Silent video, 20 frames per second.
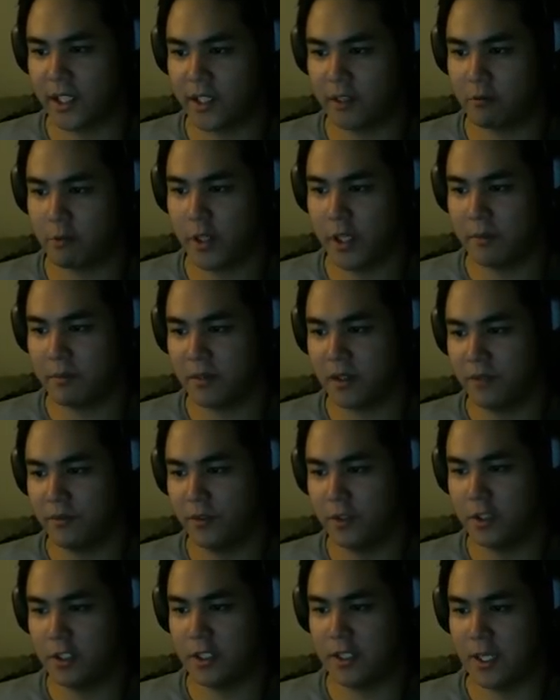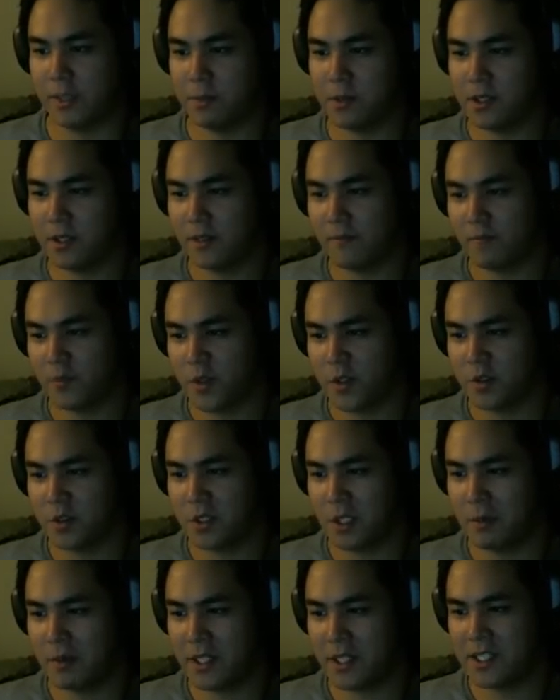right. Footsteps.
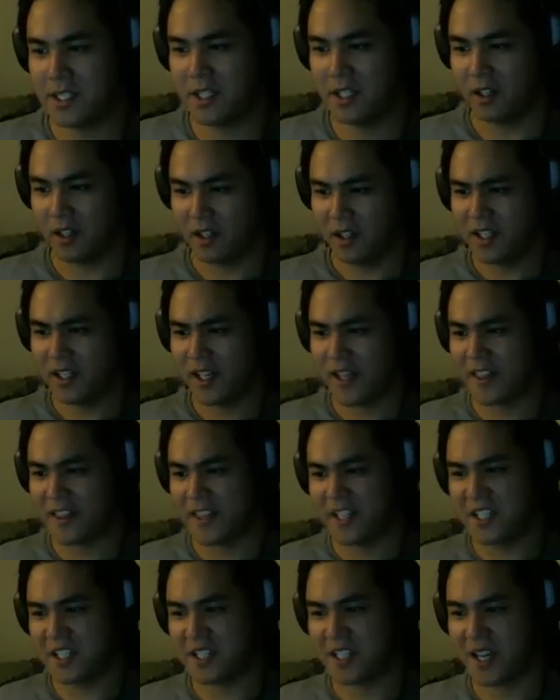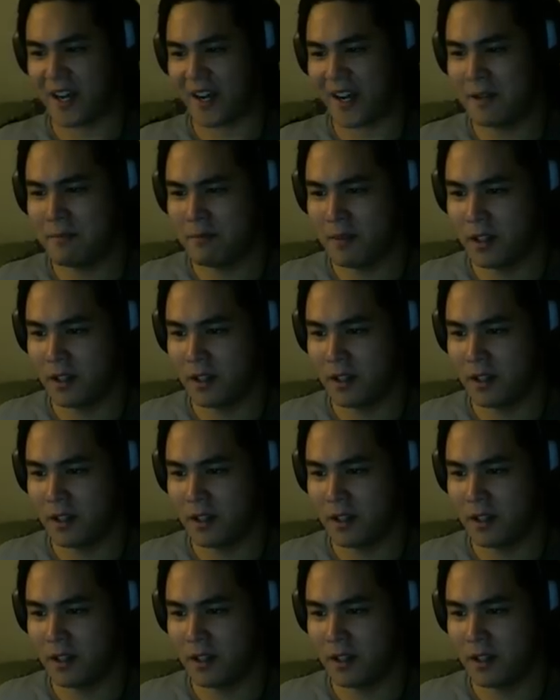Somebody's here. At this time?